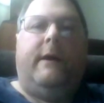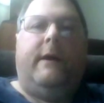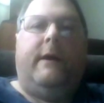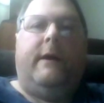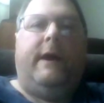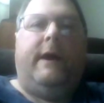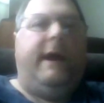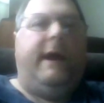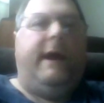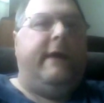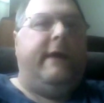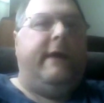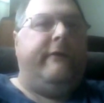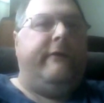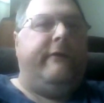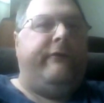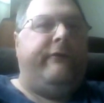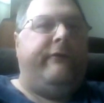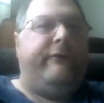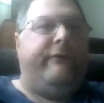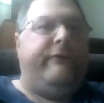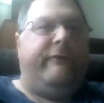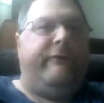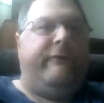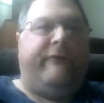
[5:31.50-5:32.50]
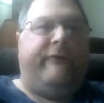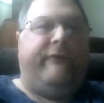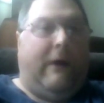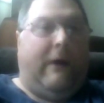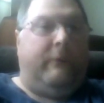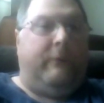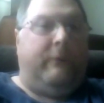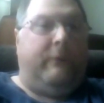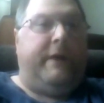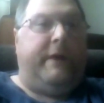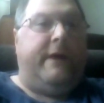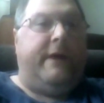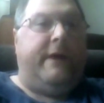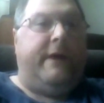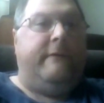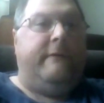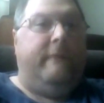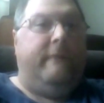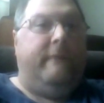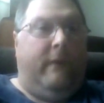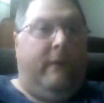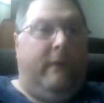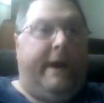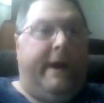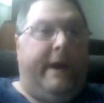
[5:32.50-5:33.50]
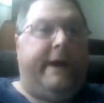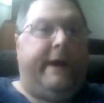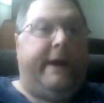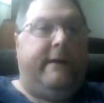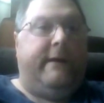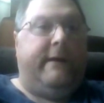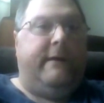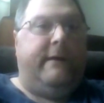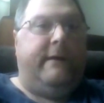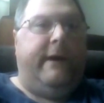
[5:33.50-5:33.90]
He is sounding like